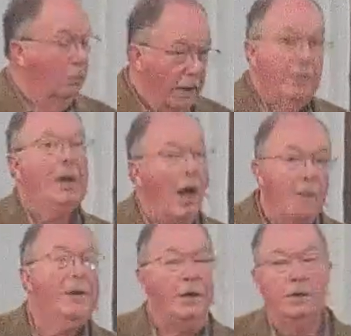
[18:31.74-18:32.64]
We would
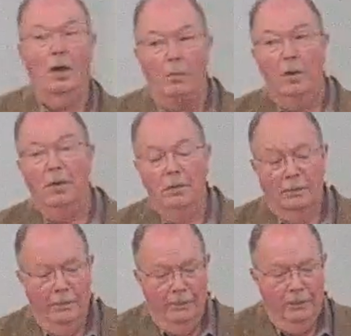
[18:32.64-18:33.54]
all be in trouble.
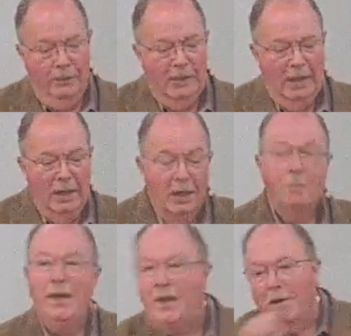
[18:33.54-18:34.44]

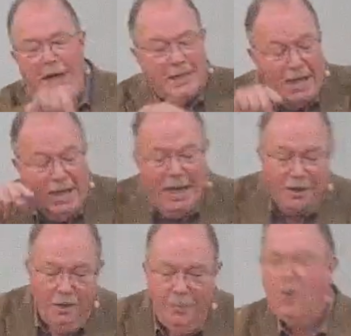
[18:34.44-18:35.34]
But there is
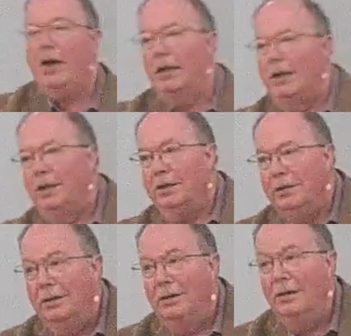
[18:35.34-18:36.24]
another book,
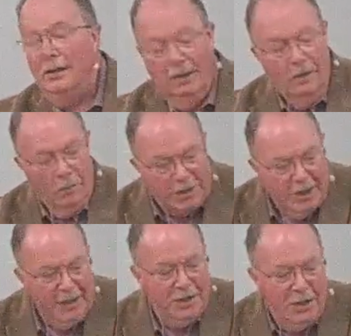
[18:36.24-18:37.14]
which
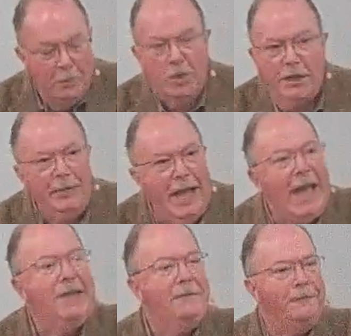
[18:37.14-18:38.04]
is the book of
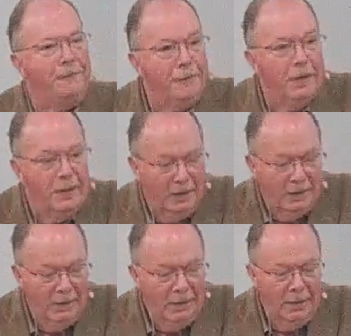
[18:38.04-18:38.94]
life.
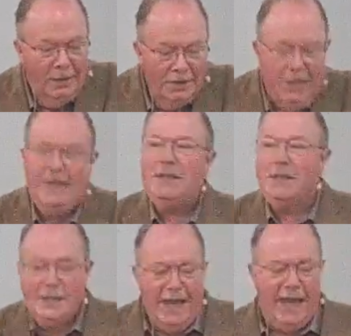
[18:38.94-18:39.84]

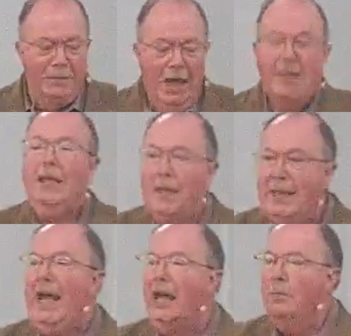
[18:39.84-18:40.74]
Jesus came that
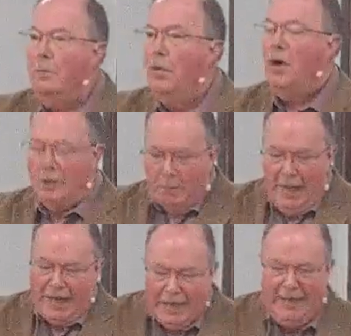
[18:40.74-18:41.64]
that book
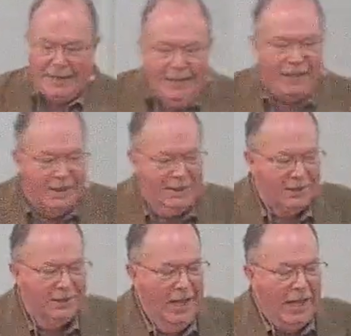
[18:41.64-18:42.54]
might exist.